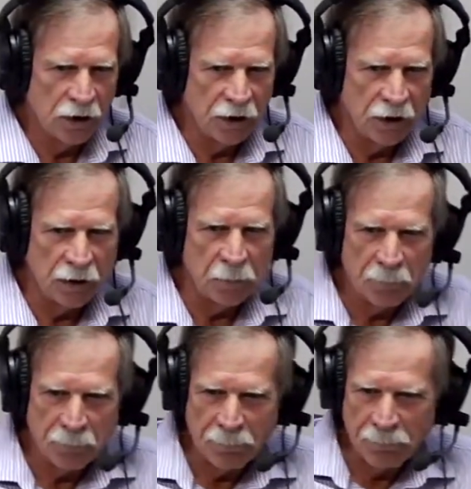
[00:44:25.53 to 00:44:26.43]
Uh,
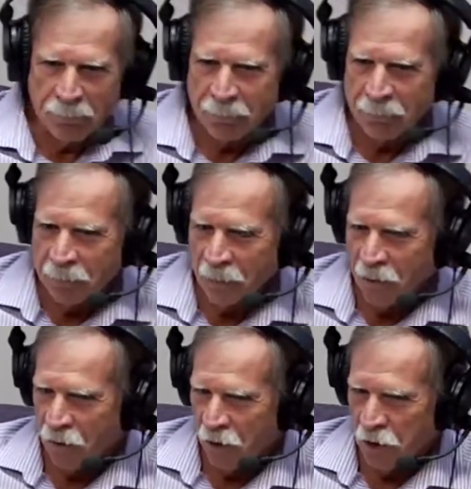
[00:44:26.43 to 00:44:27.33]

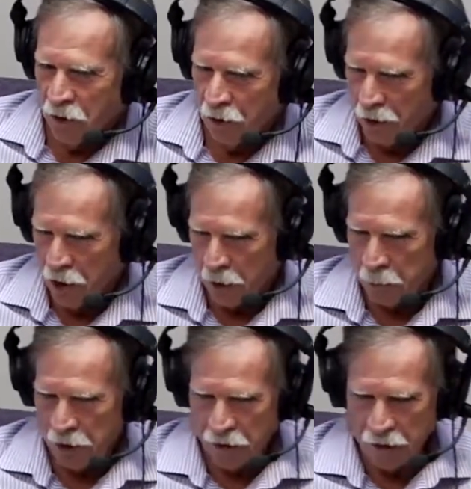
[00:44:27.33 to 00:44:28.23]
and then you learn how to
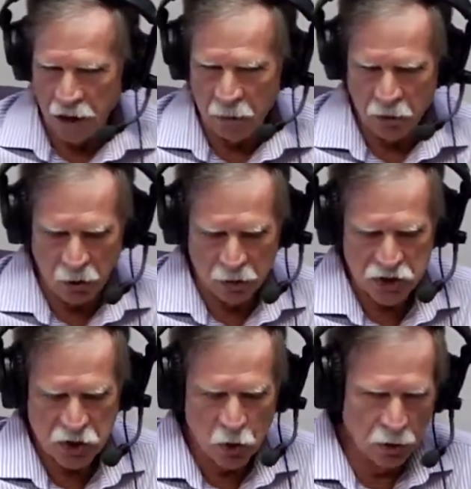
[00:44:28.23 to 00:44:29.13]
play the game. You go to
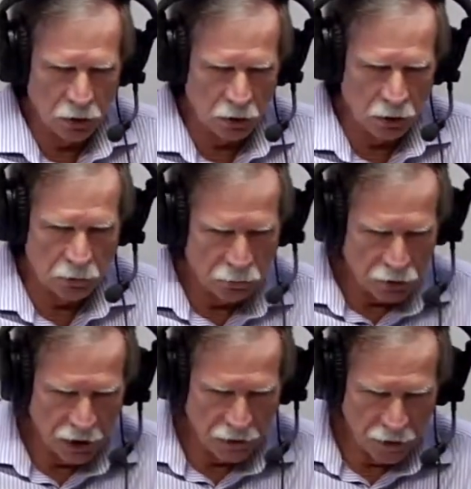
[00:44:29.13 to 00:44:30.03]
school to
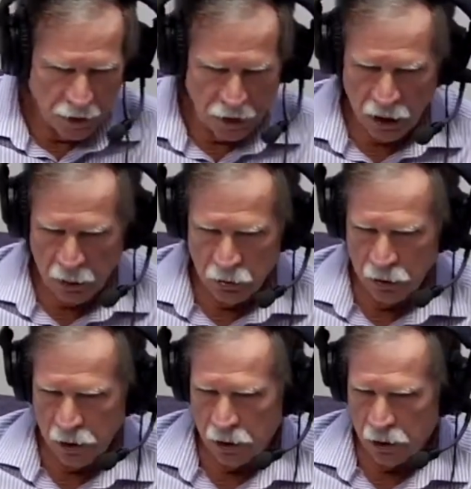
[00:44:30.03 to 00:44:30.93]
play the game, you
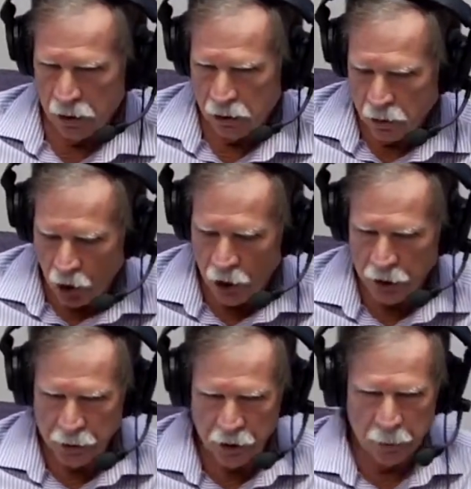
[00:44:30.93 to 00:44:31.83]
get a law
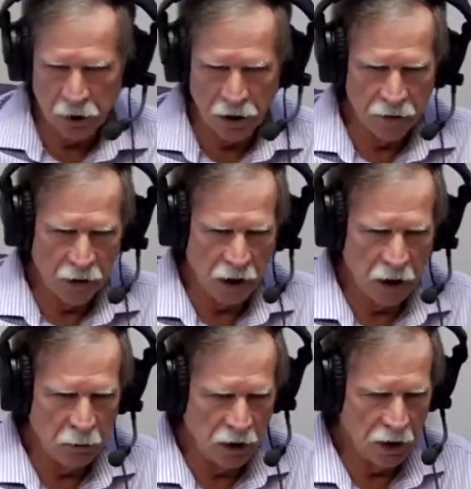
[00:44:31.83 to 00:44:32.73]
degree to play the
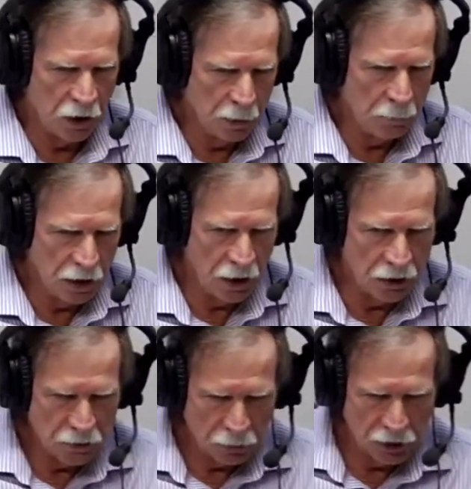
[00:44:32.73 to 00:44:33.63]
game, you get an M B
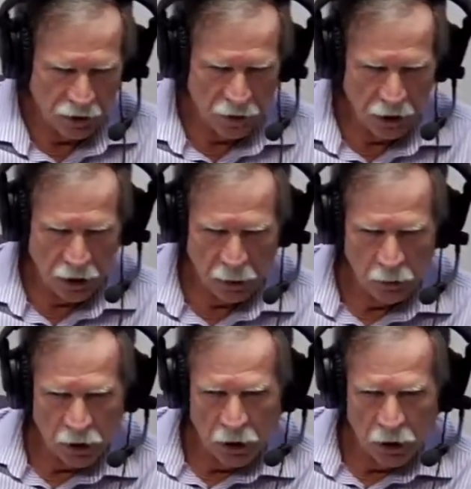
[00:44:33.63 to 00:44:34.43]
A to play the game.